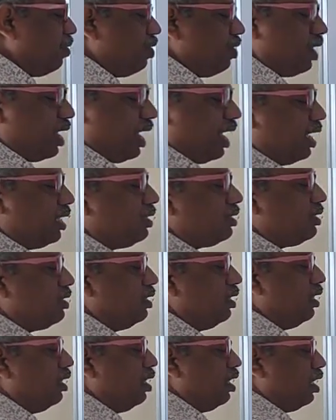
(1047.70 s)
your
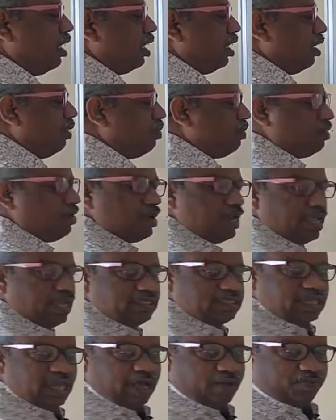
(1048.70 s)
x
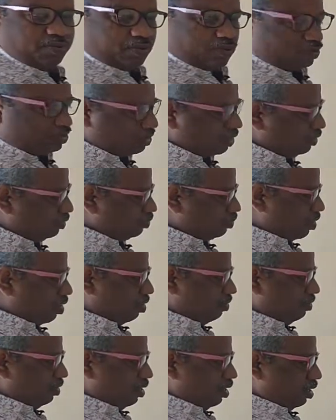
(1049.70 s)
approaches
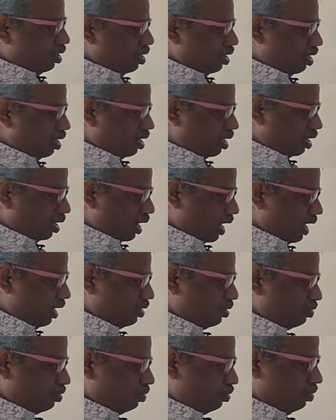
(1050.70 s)
from
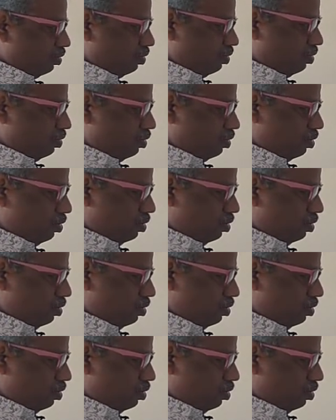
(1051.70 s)
right to